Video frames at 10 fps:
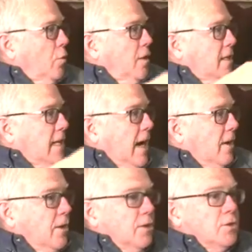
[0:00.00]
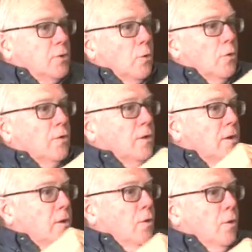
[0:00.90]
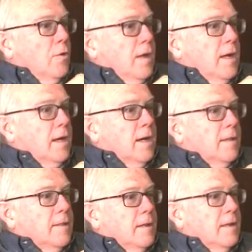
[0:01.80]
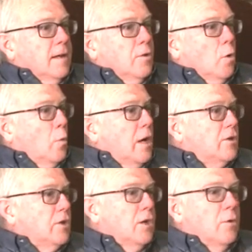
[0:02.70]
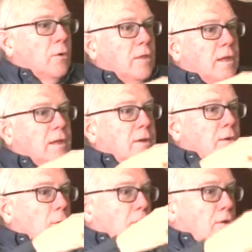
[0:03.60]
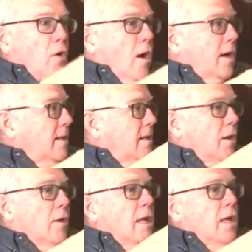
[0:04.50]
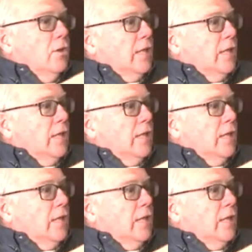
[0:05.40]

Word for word: or the Italians or the or the uh, the uh, Norwegian or the or the Caucus. You know, he'll